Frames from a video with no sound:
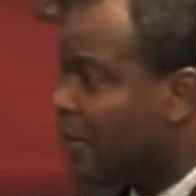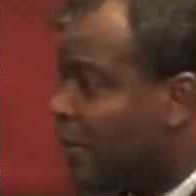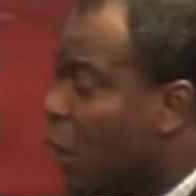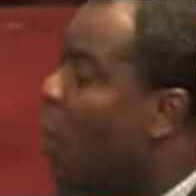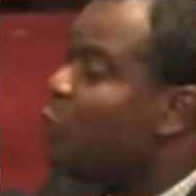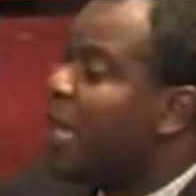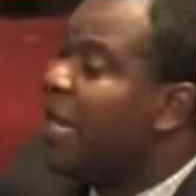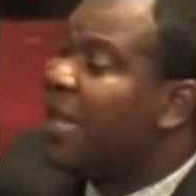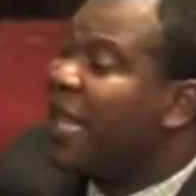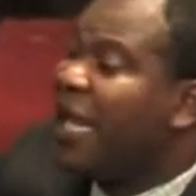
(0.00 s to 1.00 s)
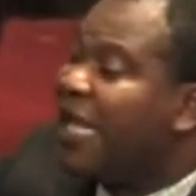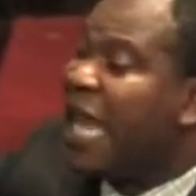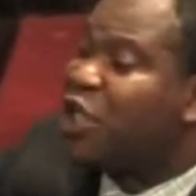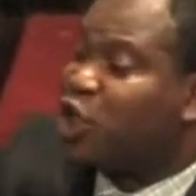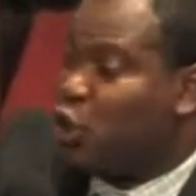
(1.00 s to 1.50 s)
There won't be anything
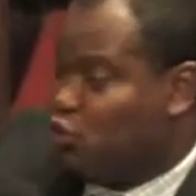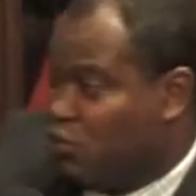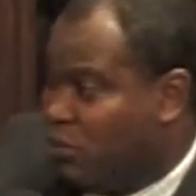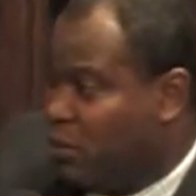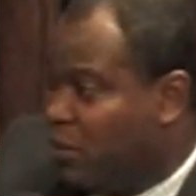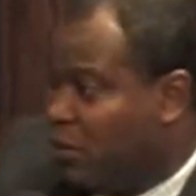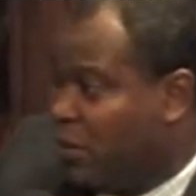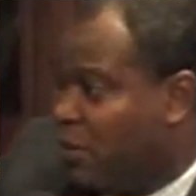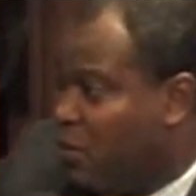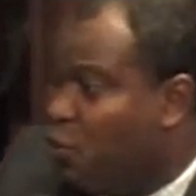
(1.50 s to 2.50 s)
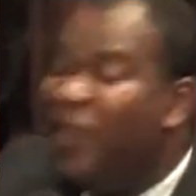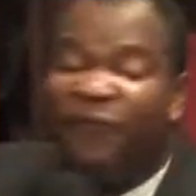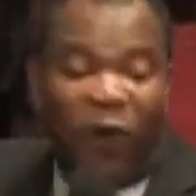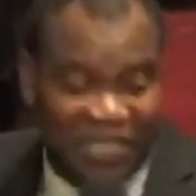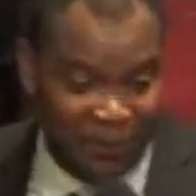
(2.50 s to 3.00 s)
against you. We
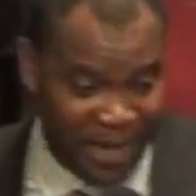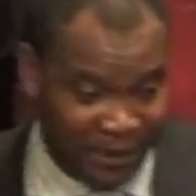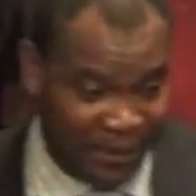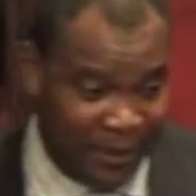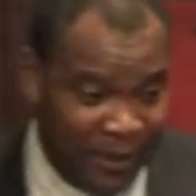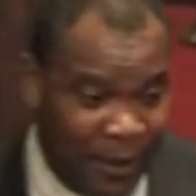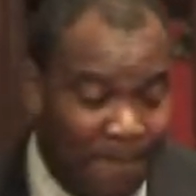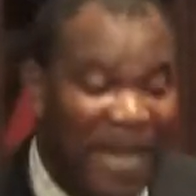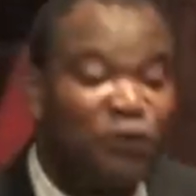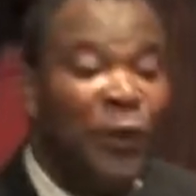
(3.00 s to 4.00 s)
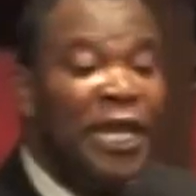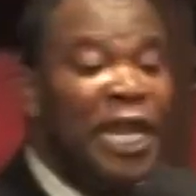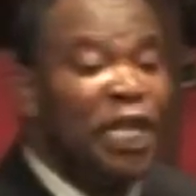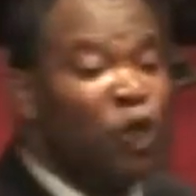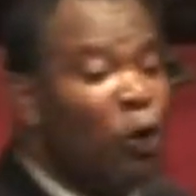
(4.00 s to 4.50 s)
40 men. But we
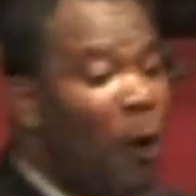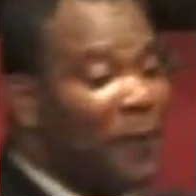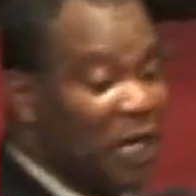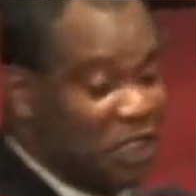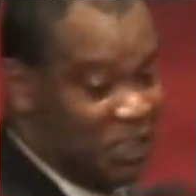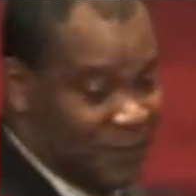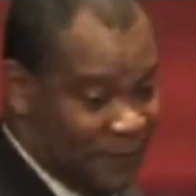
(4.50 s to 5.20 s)
need your cooperation.